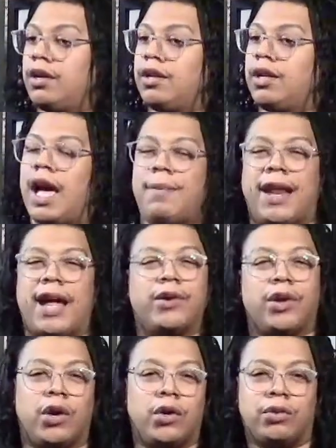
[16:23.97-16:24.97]
I mean, I don't
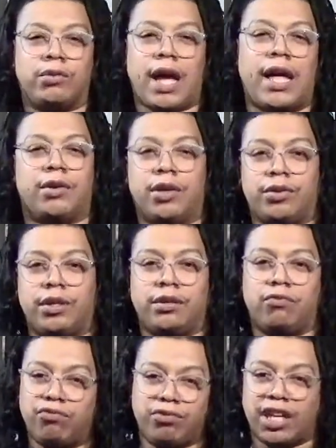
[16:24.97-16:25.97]
know
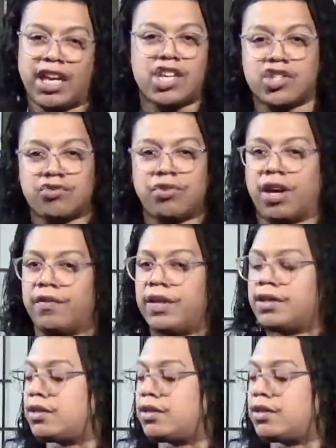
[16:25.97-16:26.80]
the history of it.